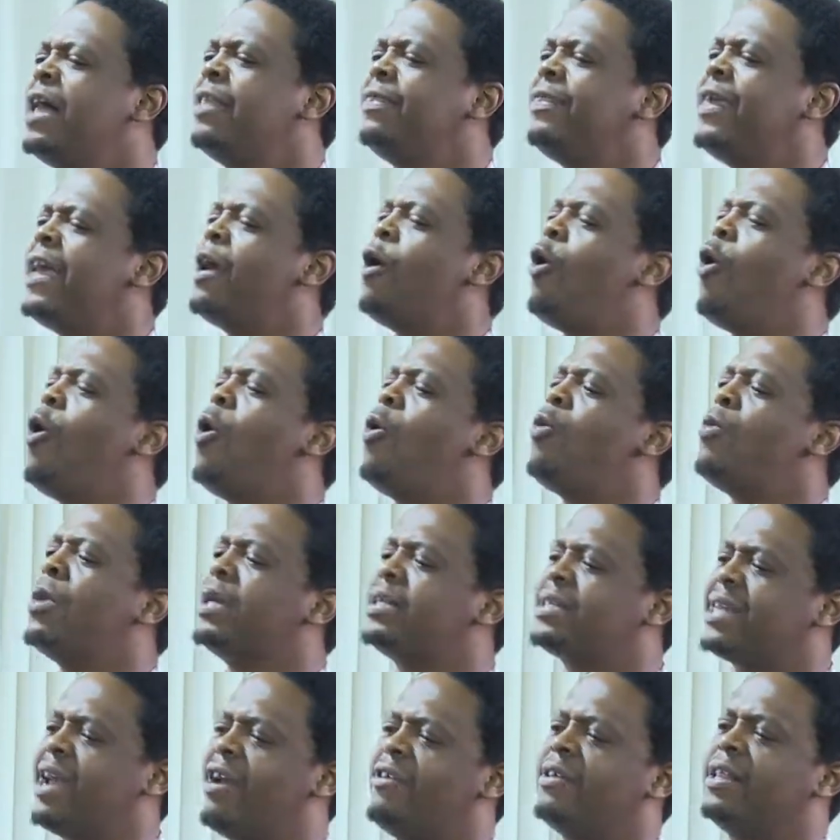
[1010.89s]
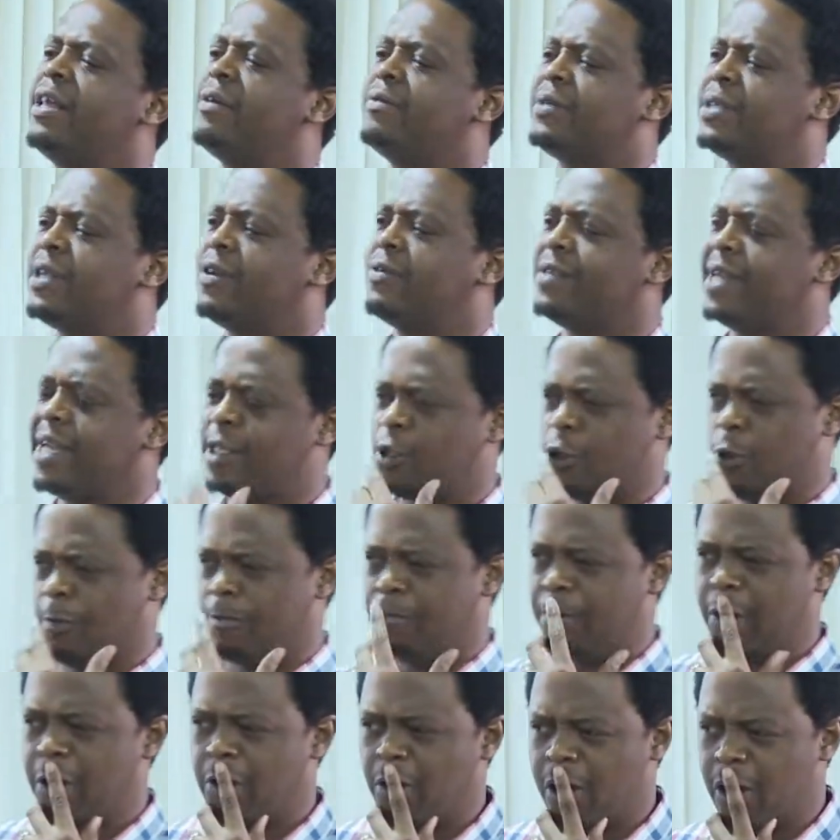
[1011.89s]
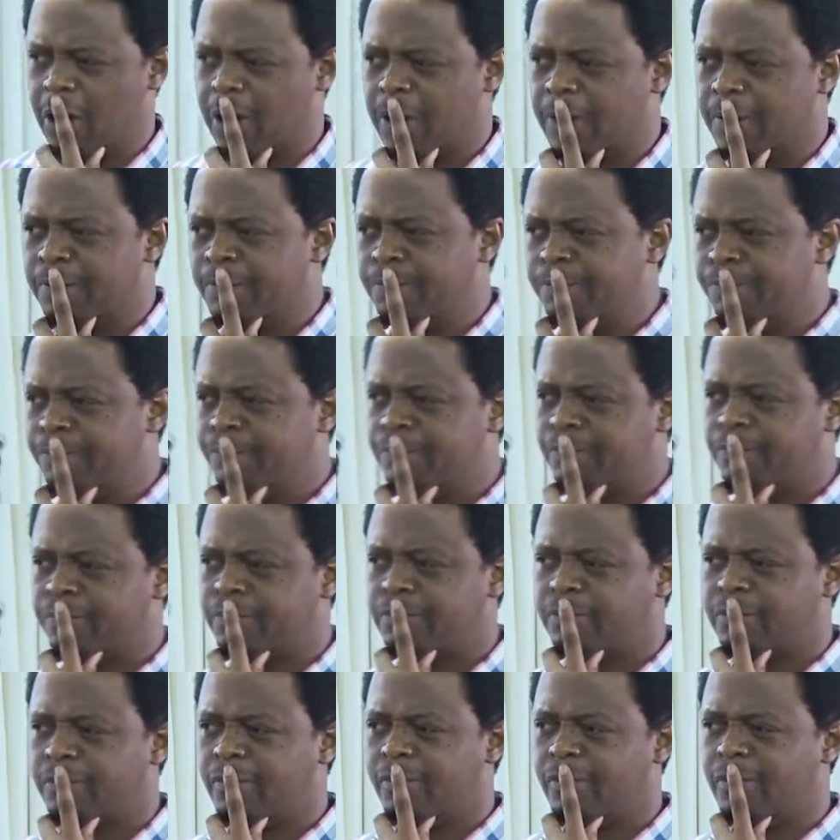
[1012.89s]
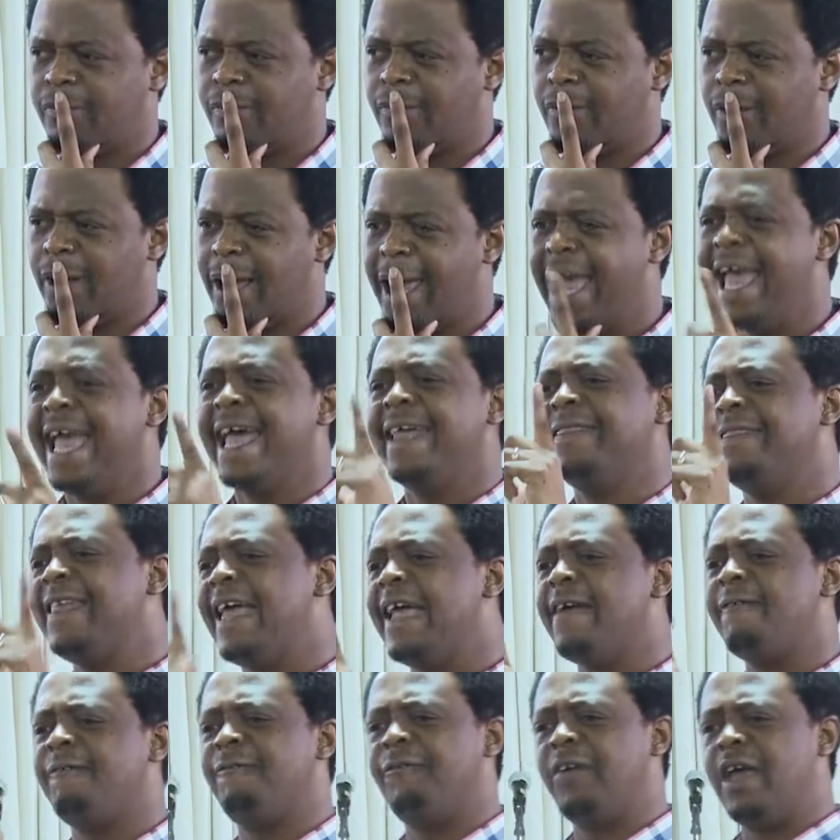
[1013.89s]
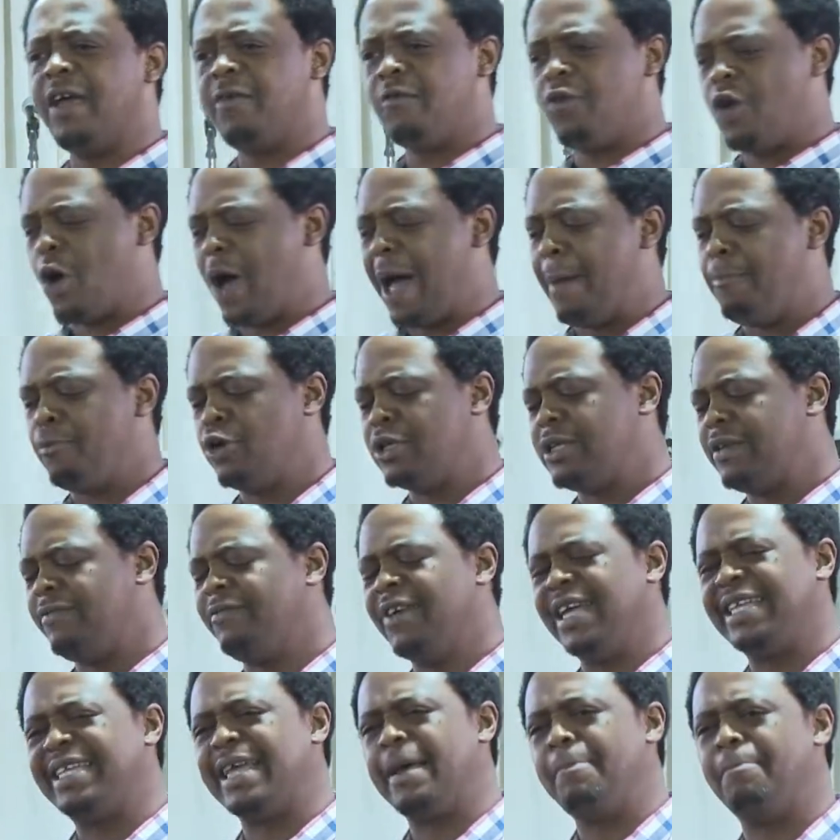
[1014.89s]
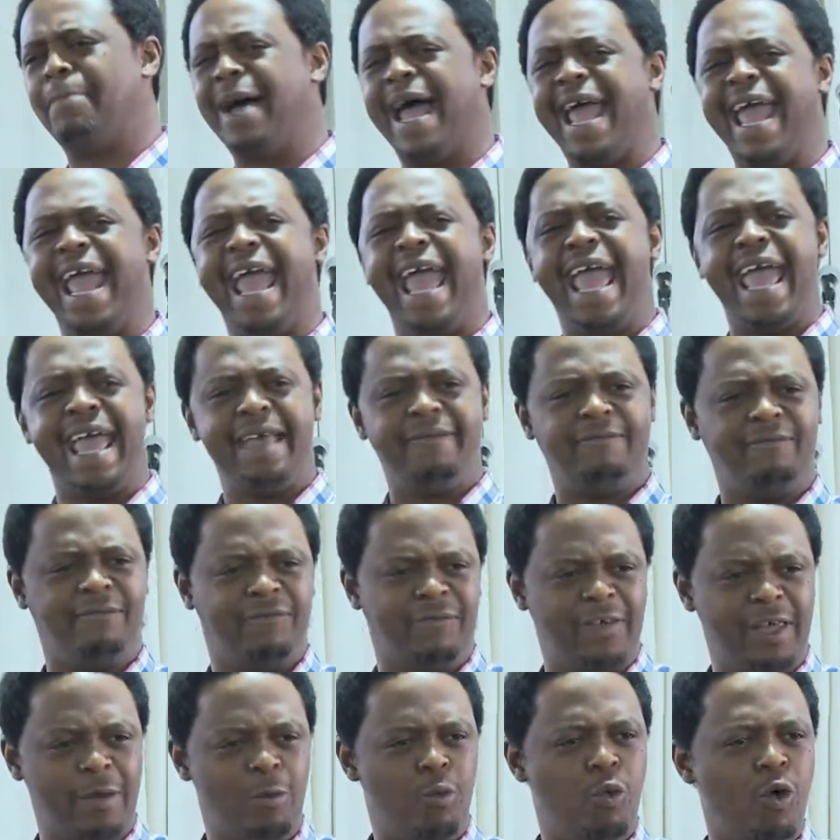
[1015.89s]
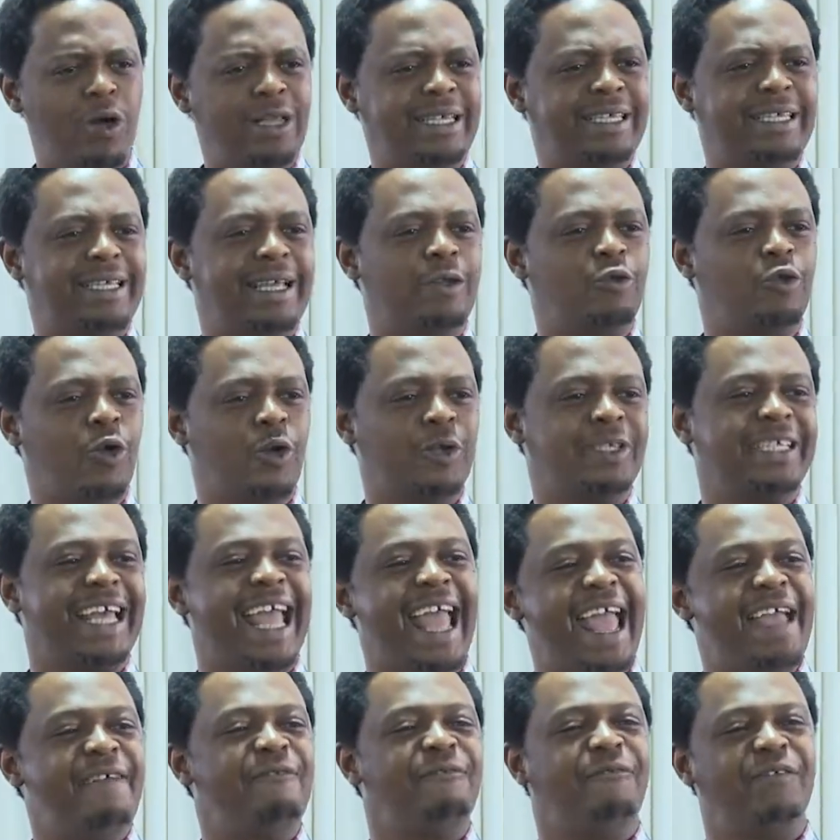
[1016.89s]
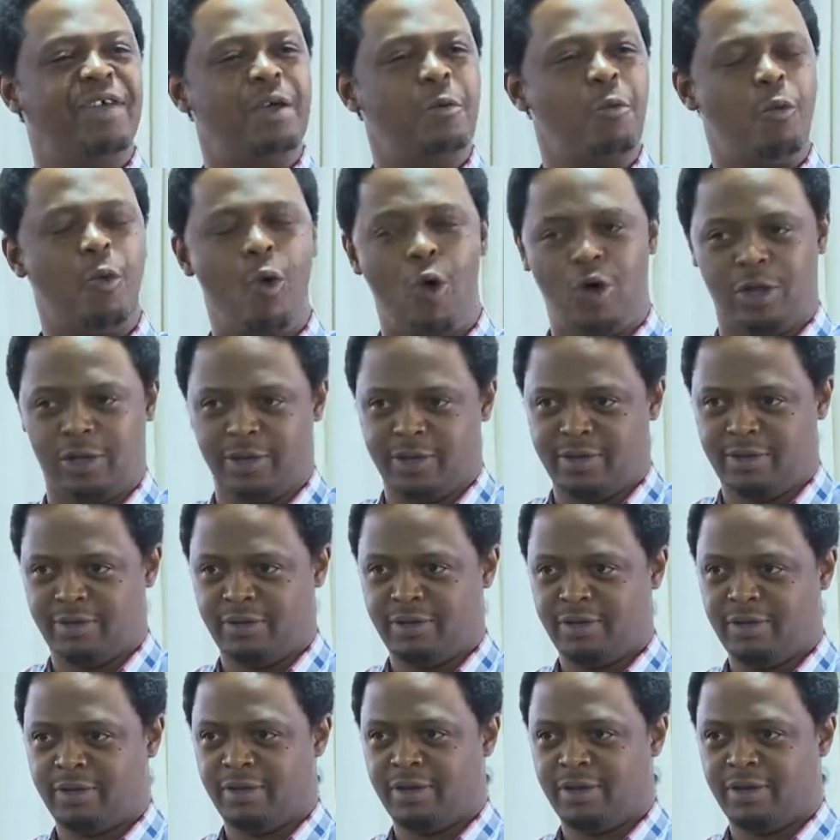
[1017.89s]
They always carry themselves as superior. The inferior are motivated by envy. What does envy want?